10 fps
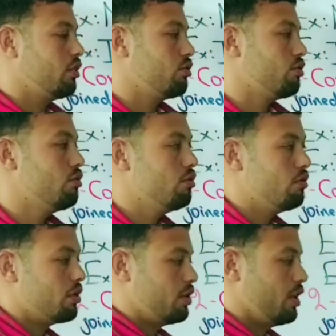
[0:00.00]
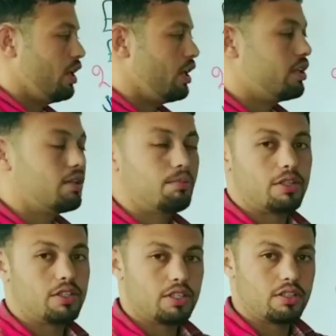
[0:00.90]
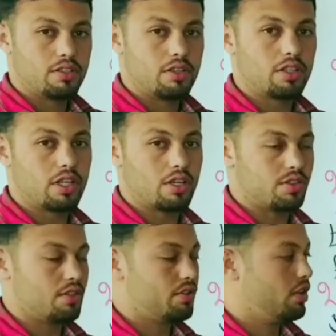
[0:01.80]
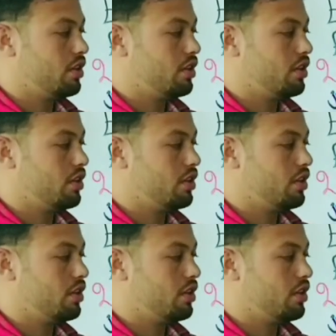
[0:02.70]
2 independent clauses.